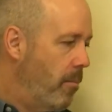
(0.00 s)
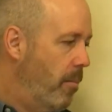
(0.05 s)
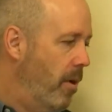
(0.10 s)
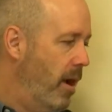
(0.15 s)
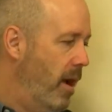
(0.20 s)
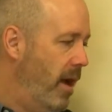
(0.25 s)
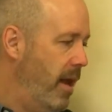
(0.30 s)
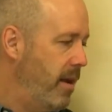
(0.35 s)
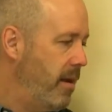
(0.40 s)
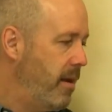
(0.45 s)

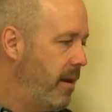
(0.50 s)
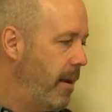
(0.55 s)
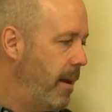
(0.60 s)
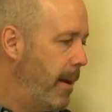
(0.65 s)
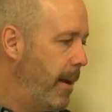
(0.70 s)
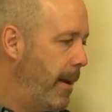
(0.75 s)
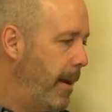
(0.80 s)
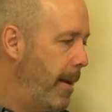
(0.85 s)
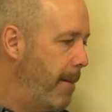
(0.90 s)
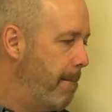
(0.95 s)
But
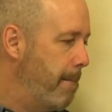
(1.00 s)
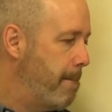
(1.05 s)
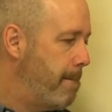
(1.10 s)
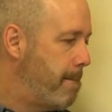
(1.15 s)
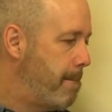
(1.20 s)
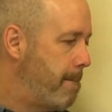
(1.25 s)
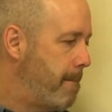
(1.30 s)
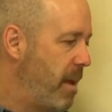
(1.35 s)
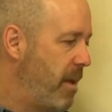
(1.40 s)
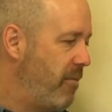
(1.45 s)
um,
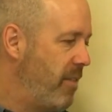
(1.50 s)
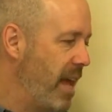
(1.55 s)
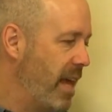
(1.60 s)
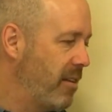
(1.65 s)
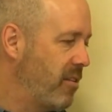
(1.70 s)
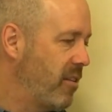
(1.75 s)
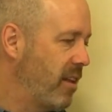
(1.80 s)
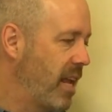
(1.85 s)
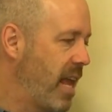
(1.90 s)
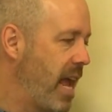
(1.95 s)
if
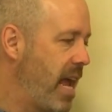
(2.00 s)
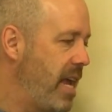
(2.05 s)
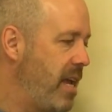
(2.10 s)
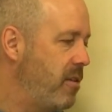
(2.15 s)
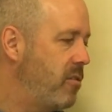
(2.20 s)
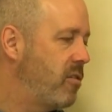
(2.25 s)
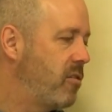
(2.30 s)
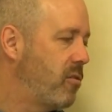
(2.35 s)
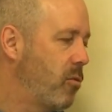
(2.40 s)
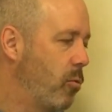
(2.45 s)
that's the
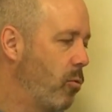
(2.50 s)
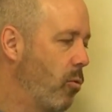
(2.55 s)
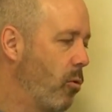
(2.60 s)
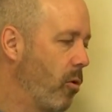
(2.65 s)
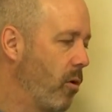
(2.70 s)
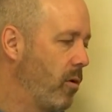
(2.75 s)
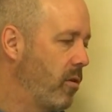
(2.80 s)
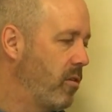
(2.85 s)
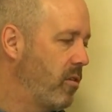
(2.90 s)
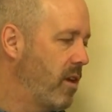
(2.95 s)
case,
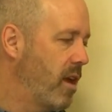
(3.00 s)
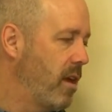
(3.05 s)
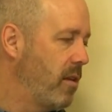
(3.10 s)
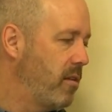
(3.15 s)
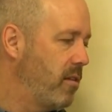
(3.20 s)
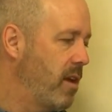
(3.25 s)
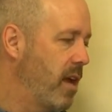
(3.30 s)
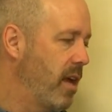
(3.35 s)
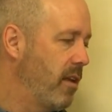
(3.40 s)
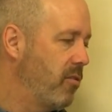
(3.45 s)
Ward sa
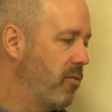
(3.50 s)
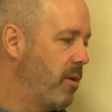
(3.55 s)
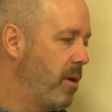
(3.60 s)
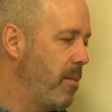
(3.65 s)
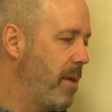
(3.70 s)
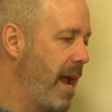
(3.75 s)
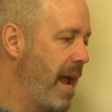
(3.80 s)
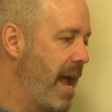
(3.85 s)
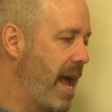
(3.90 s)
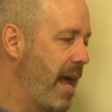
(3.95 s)
says we
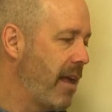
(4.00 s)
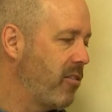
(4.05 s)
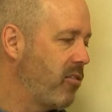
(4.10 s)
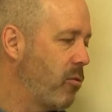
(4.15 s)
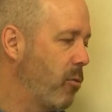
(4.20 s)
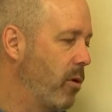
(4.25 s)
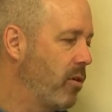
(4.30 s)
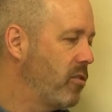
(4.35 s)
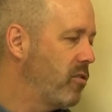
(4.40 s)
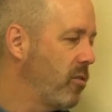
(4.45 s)
may
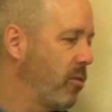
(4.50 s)
ask what